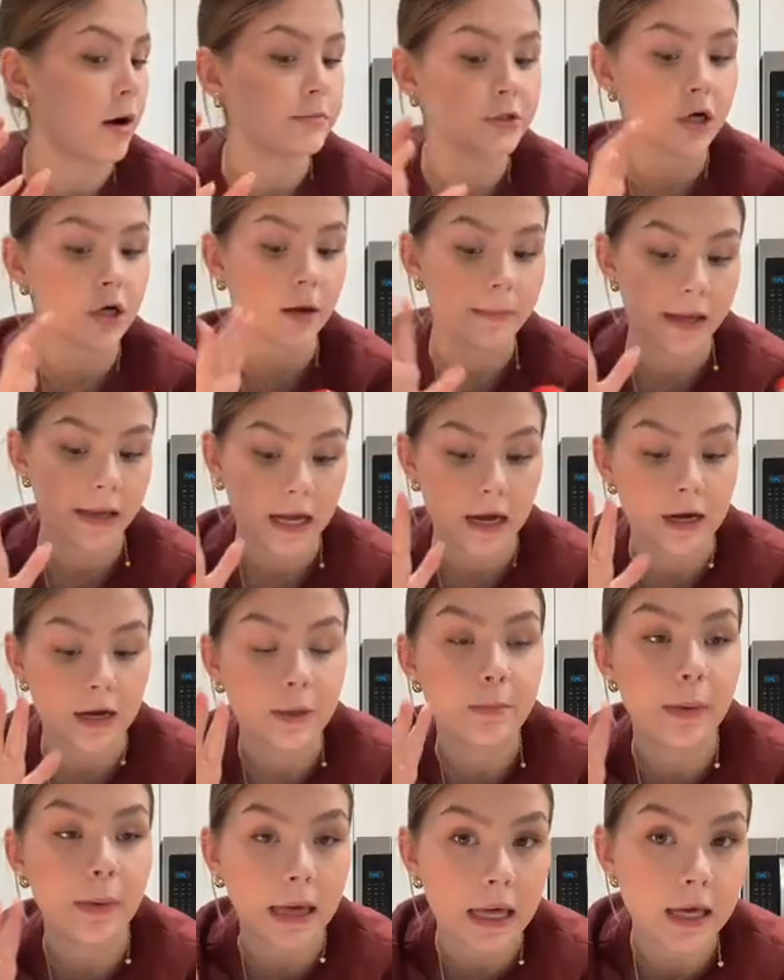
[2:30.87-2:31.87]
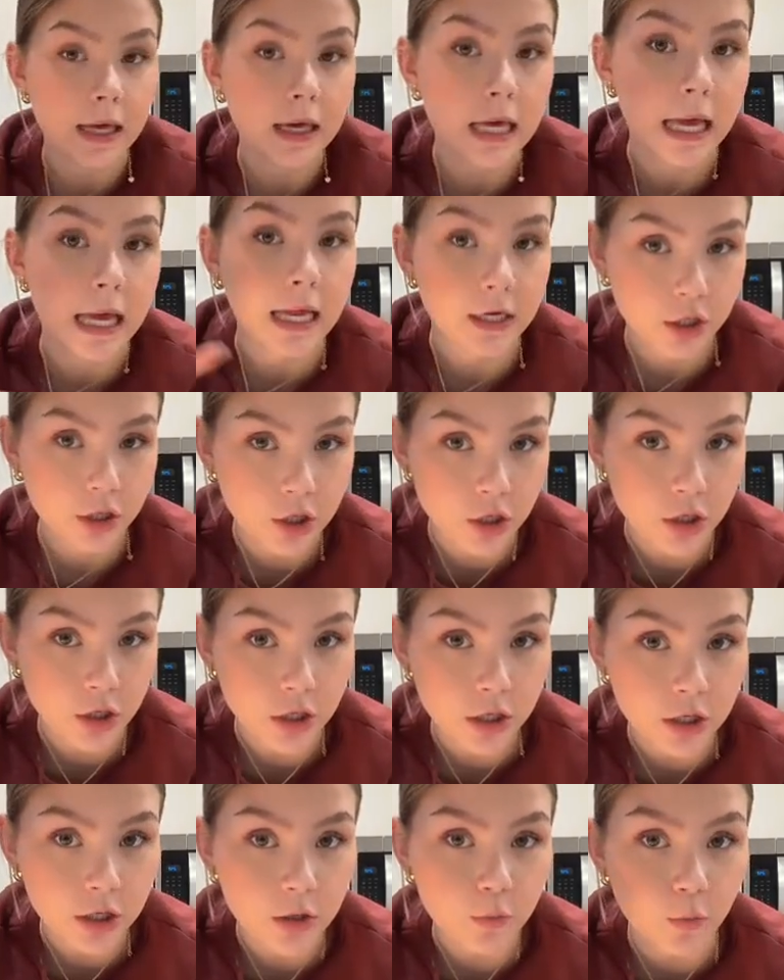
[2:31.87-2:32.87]
taught me how to bake and
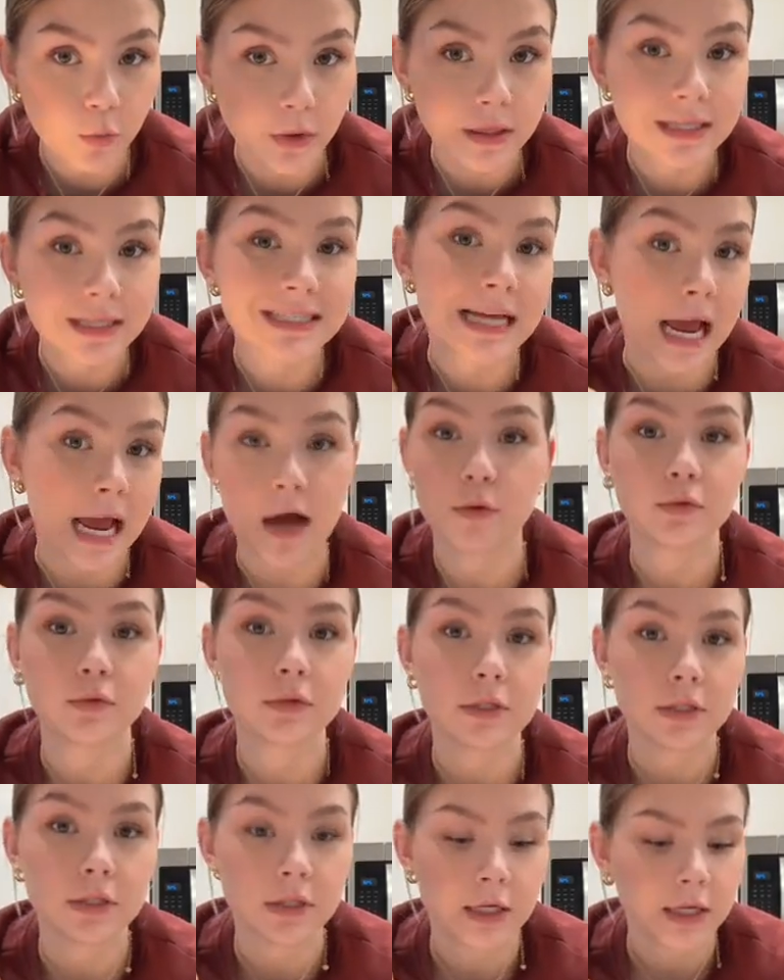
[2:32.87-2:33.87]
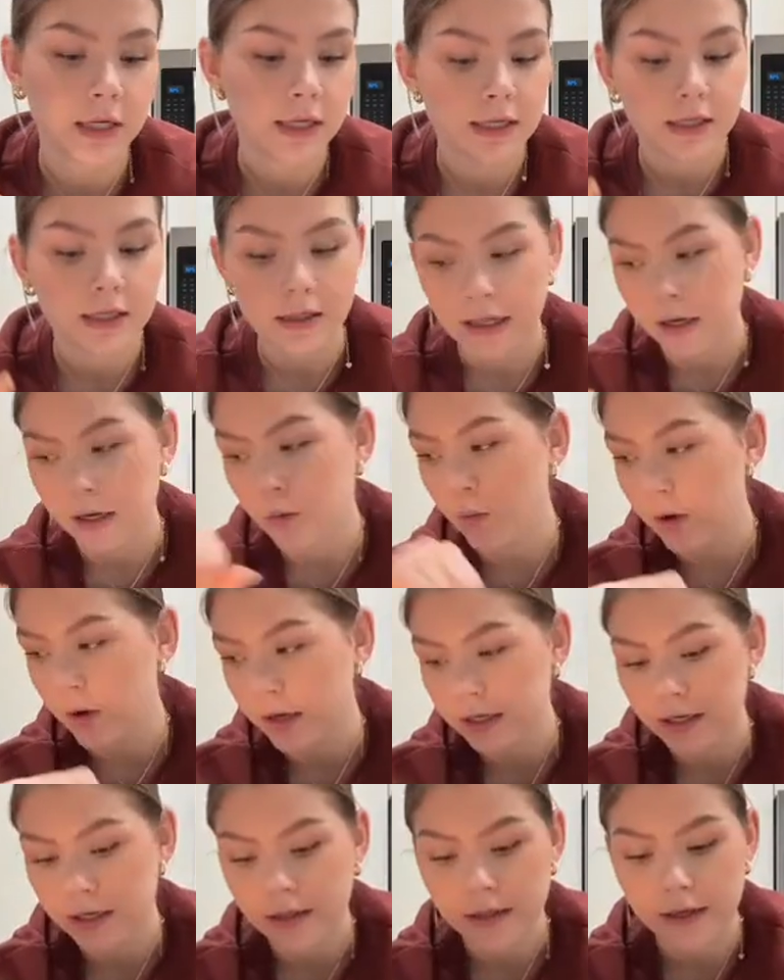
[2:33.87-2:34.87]
cook with sounds. Like
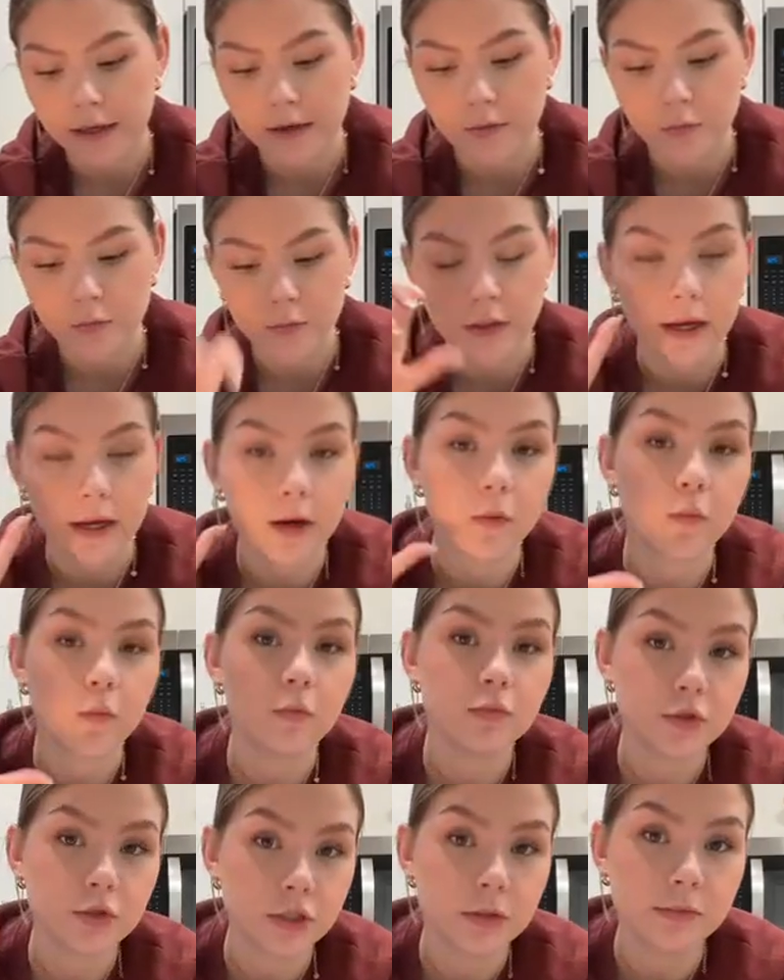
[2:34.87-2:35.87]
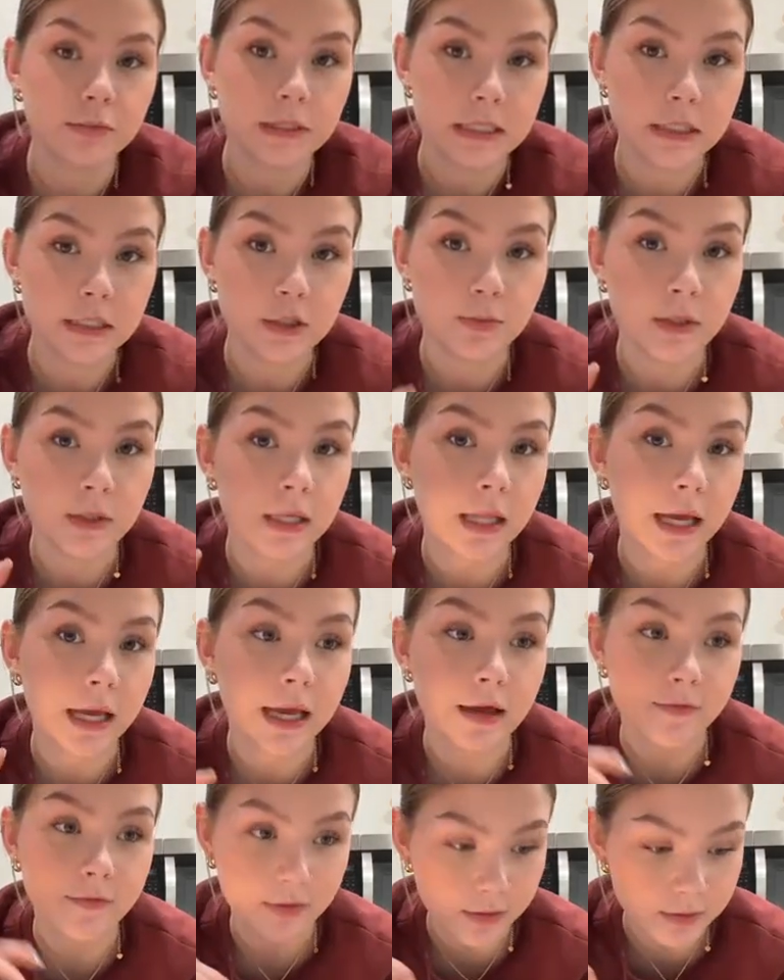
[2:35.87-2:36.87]
one thing, like she would teach me,
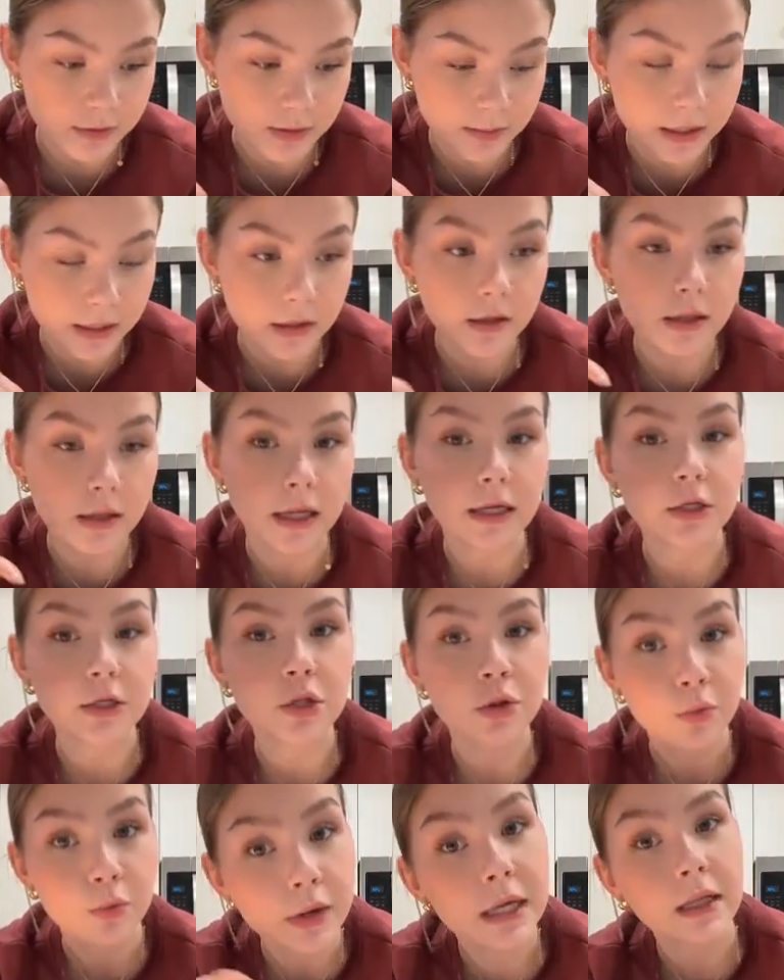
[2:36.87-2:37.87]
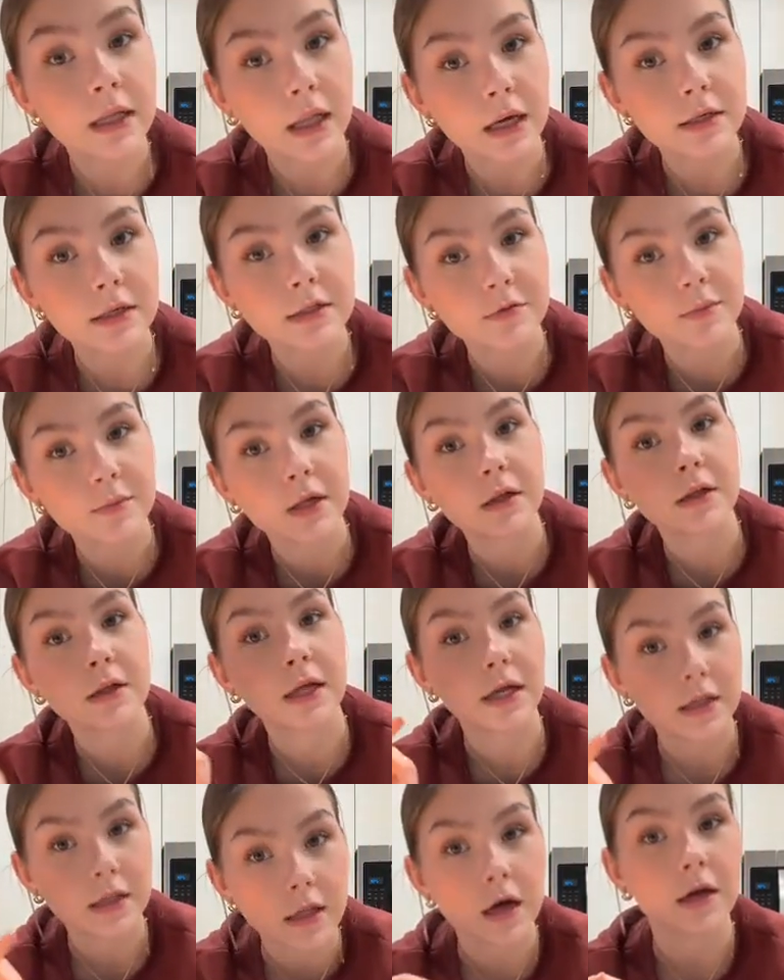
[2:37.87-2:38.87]
like if there was milk, like 3 glugs of milk,
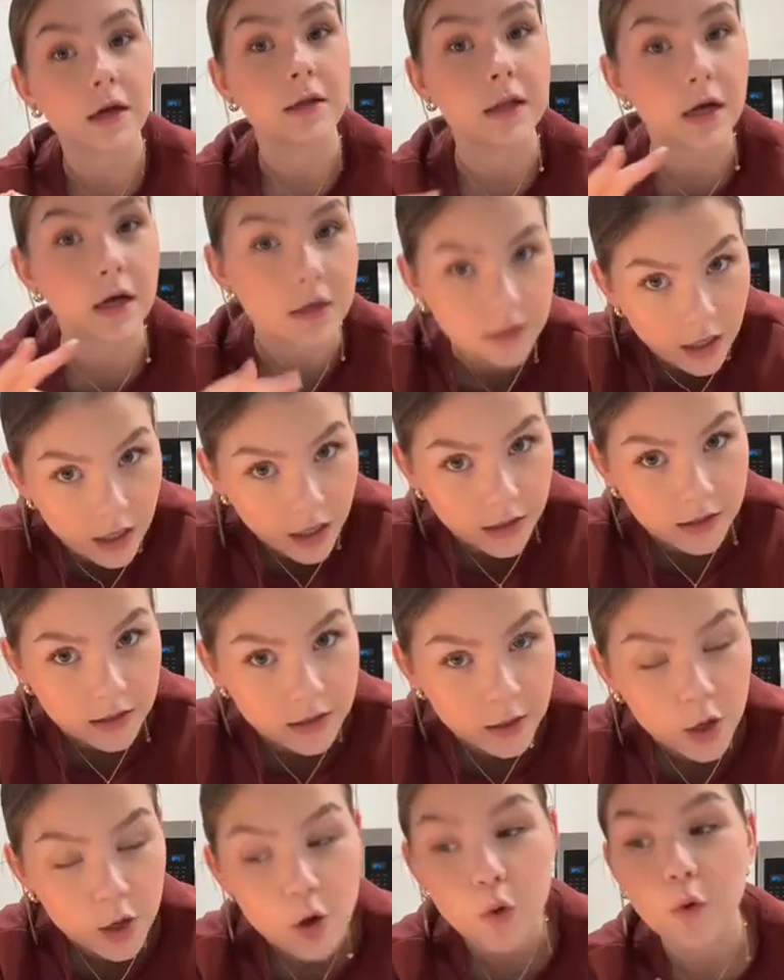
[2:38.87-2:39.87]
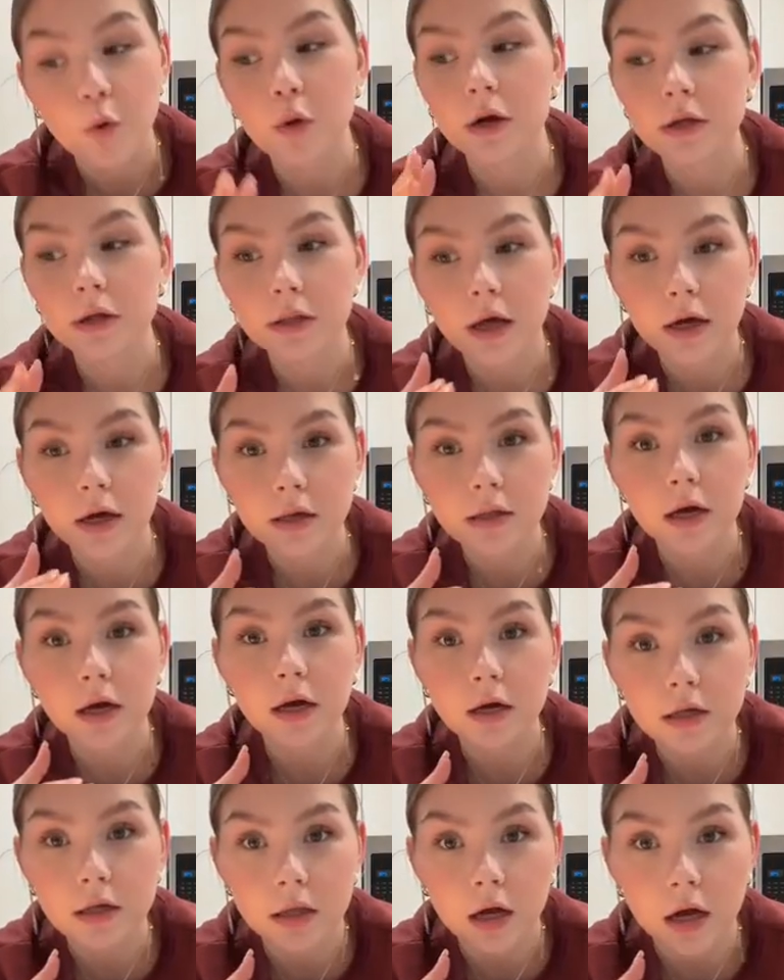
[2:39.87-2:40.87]
like glug, glug, glug, or glug,
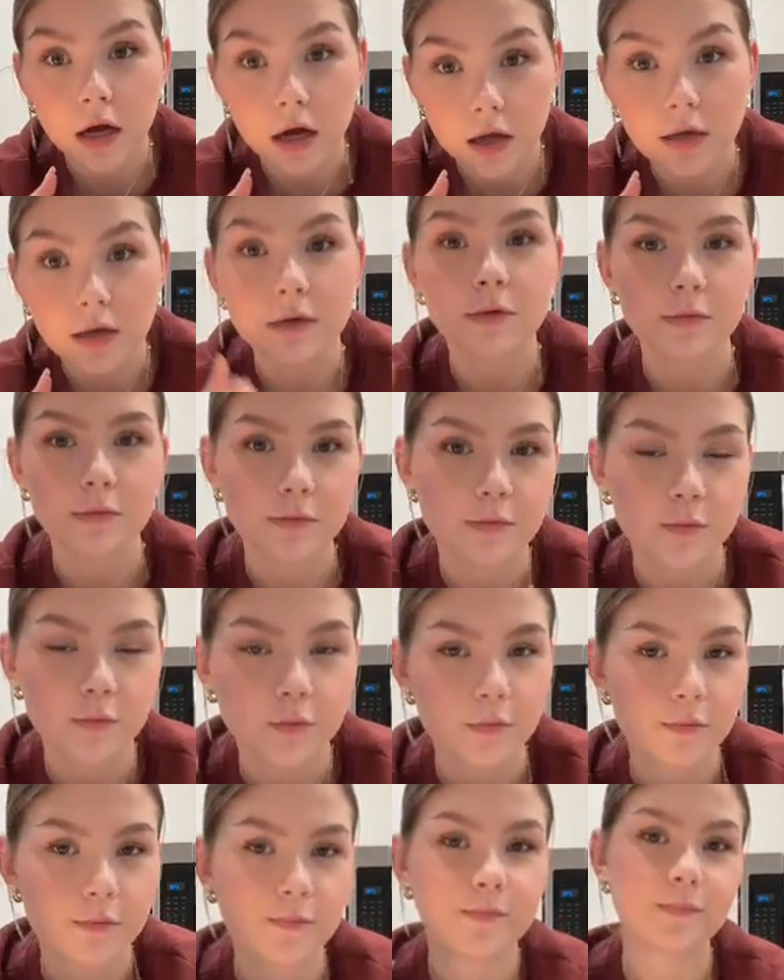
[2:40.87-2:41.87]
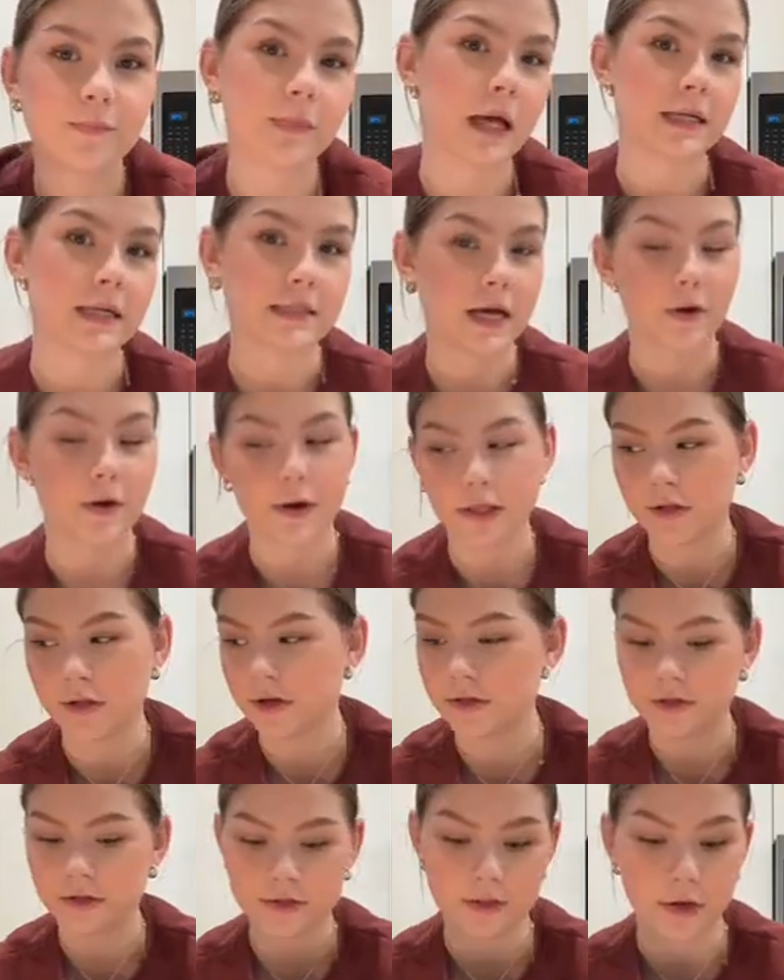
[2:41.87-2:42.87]
glug, glug. That's how I
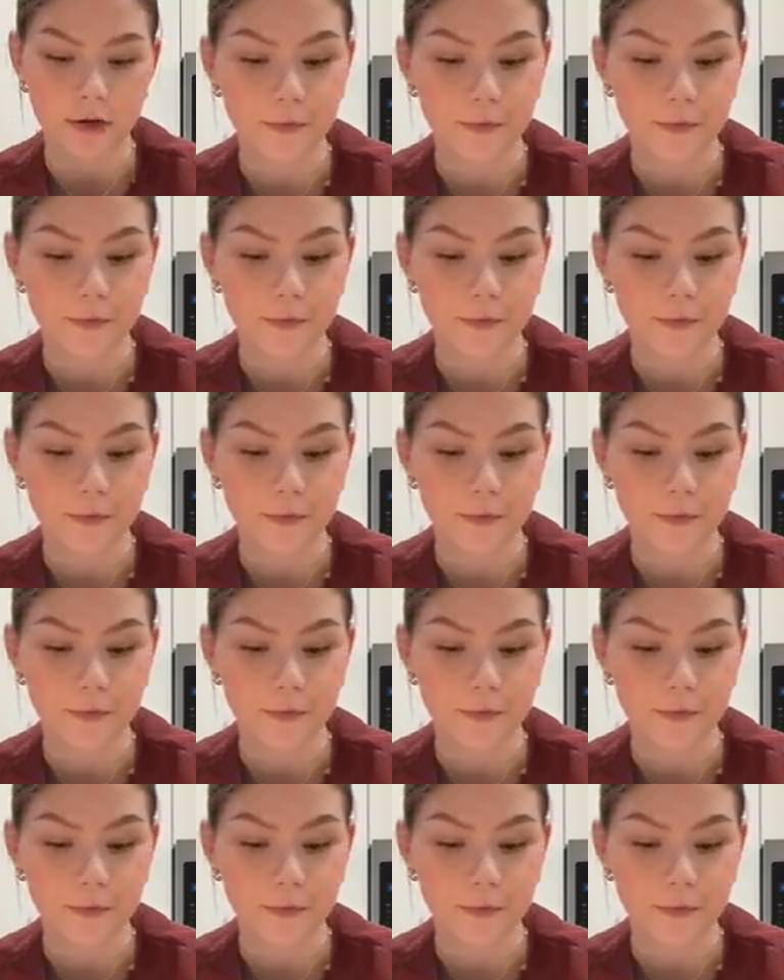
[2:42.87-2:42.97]
learned, so